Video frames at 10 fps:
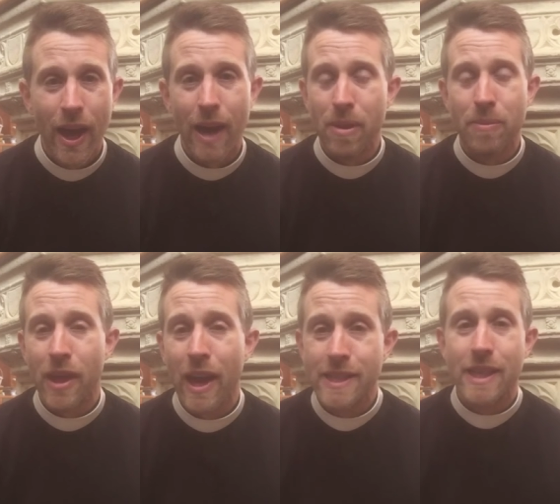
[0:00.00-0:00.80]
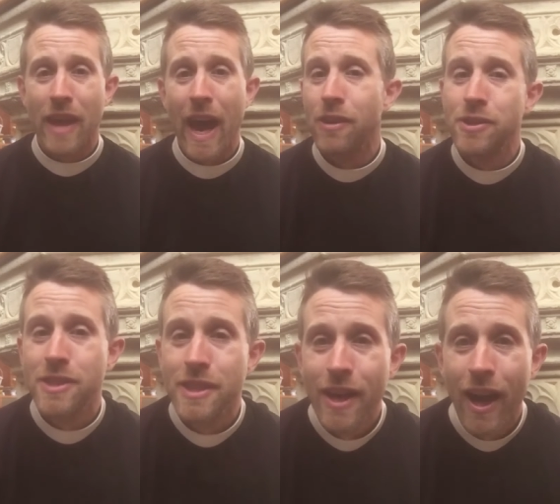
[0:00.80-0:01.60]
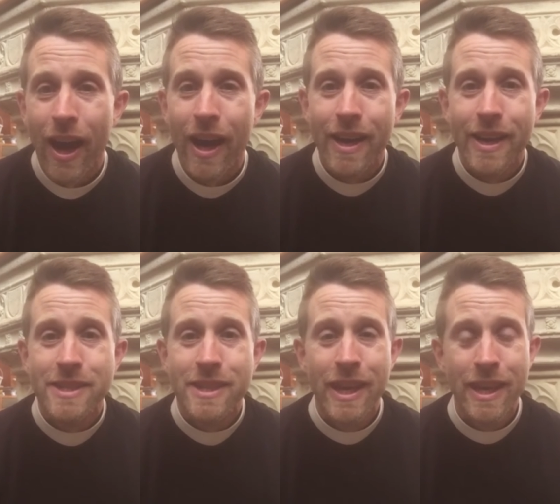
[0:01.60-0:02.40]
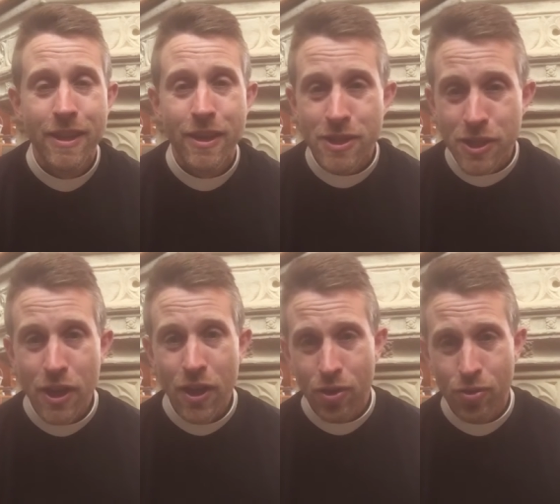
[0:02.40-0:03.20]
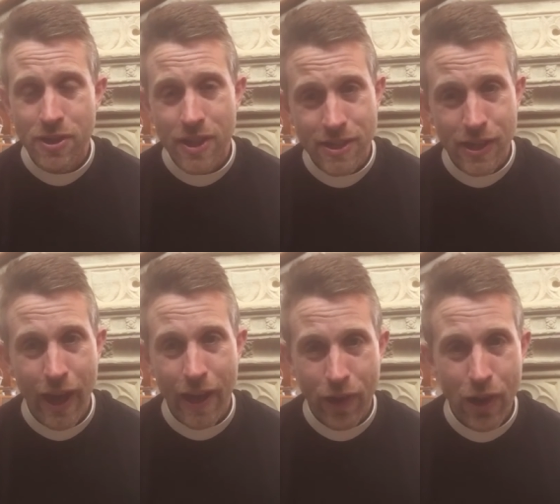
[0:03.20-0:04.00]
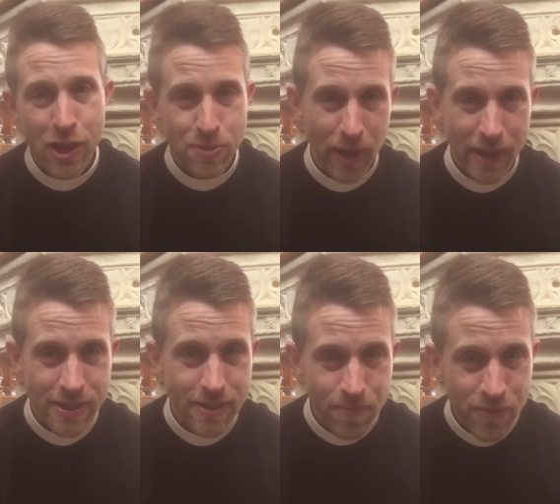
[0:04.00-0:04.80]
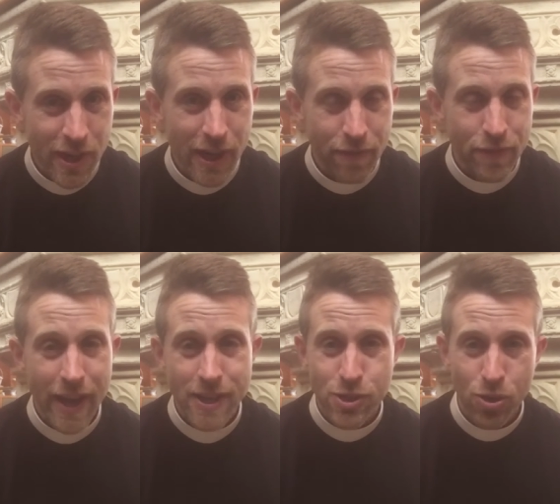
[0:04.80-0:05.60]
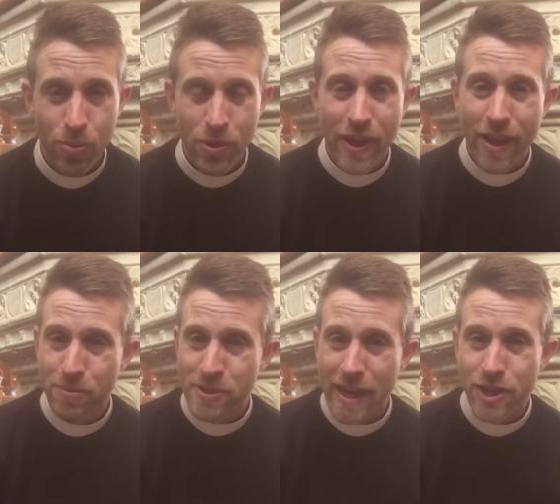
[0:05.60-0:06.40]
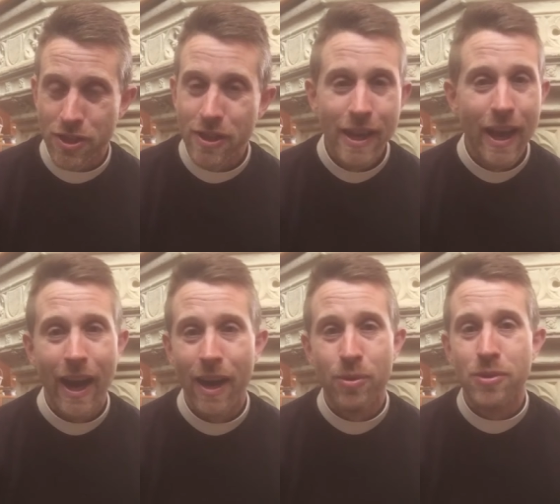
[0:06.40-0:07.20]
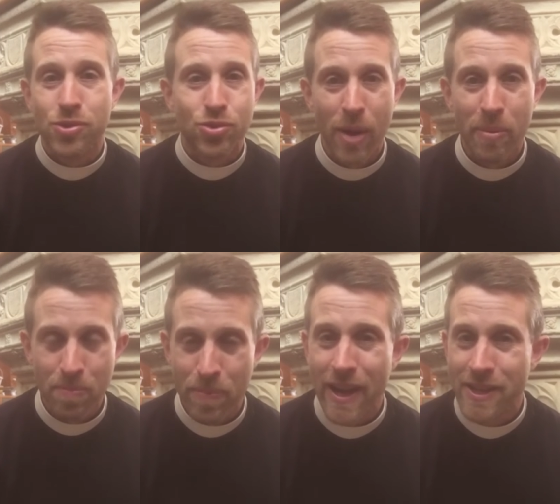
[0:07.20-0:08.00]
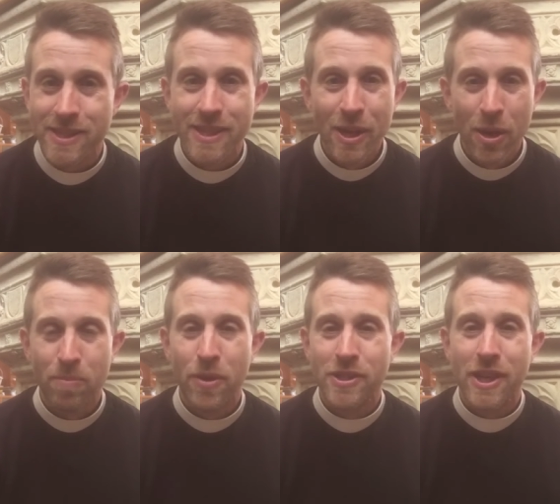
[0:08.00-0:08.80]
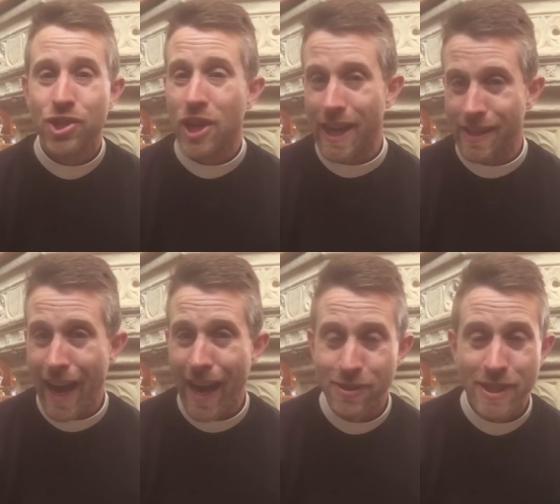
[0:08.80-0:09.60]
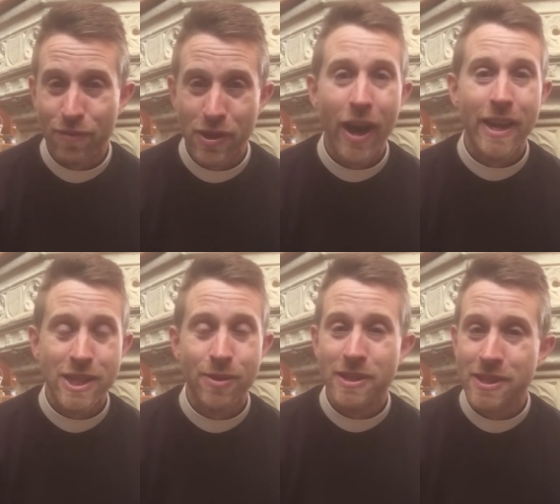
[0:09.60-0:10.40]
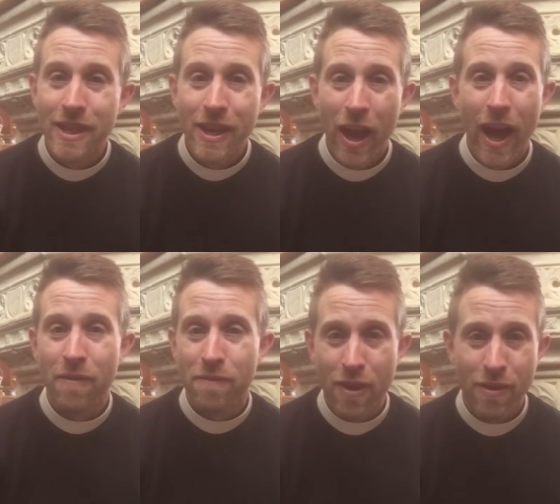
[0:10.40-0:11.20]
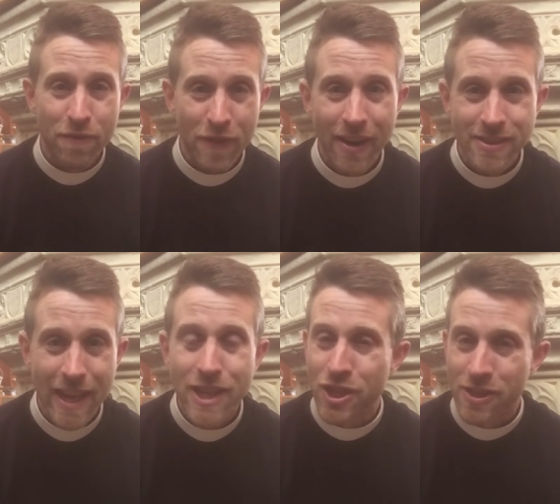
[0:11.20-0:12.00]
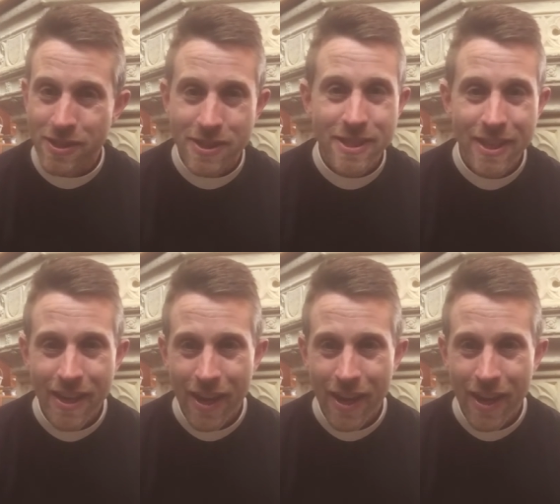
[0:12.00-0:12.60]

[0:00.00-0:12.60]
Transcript: Uh, maybe the lady at the house uh, is keen that Chris isn't like the last person to live next door with their obsession uh, with drum and bass music shaking the house every night to its uh, very foundations.